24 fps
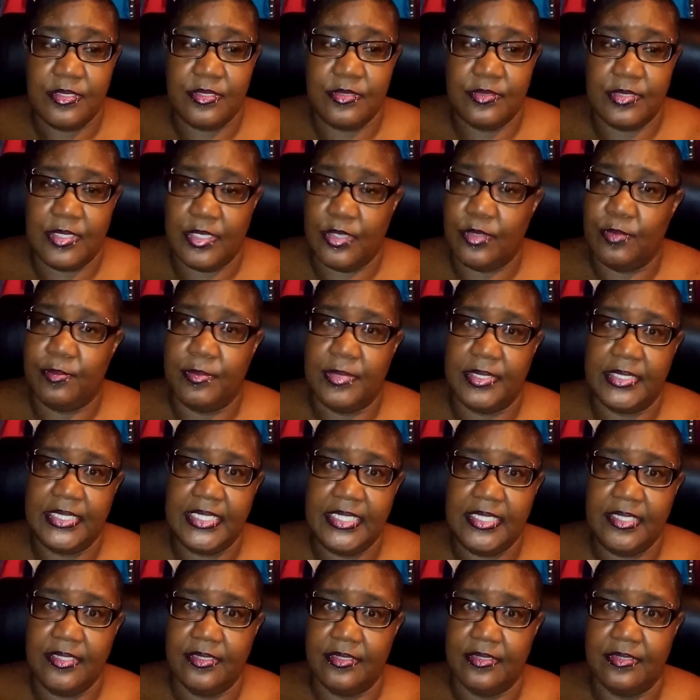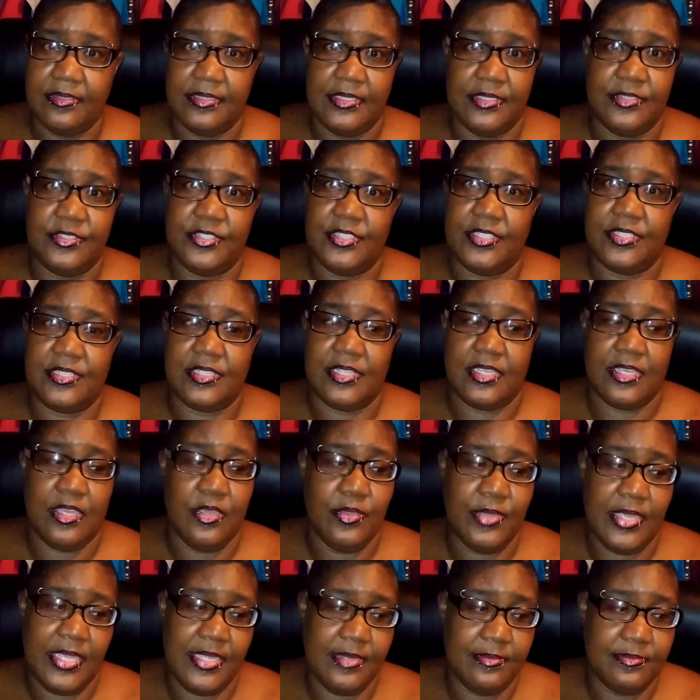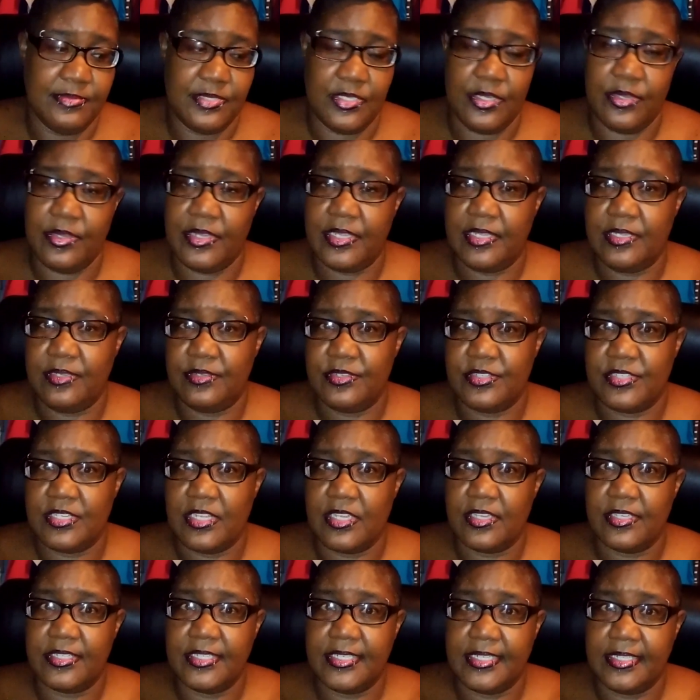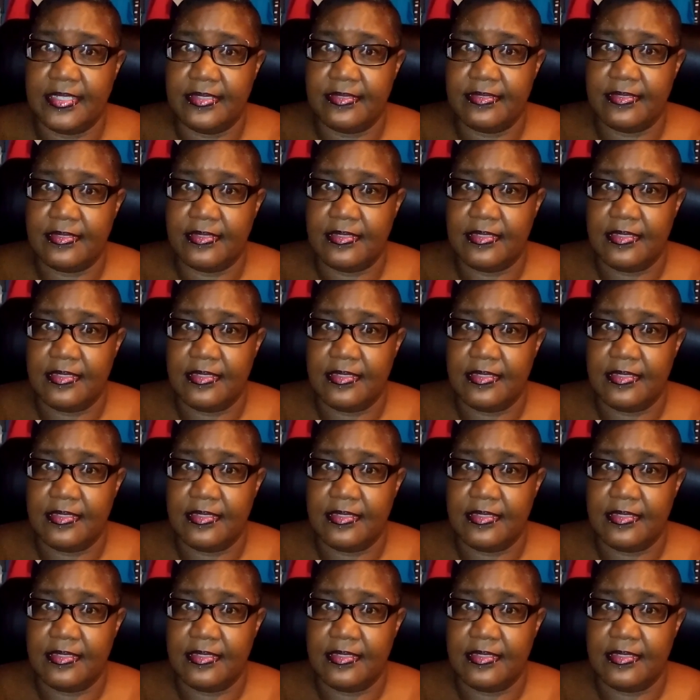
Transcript: Do they owe money, or they're just like, oh, hey, sorry, you're just not good enough?